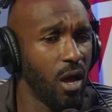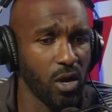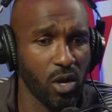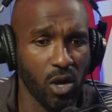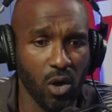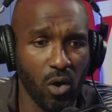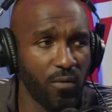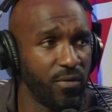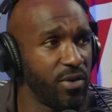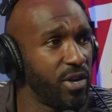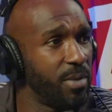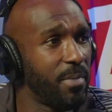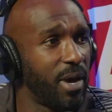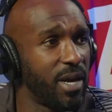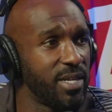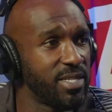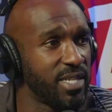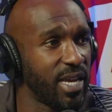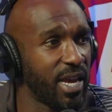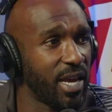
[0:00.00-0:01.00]
go over to
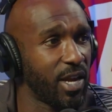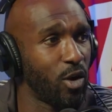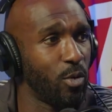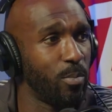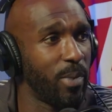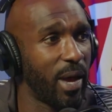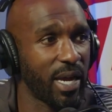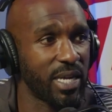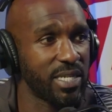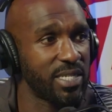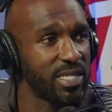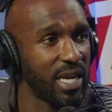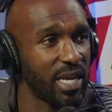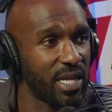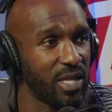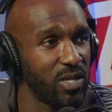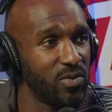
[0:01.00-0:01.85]
Monsanto back in St.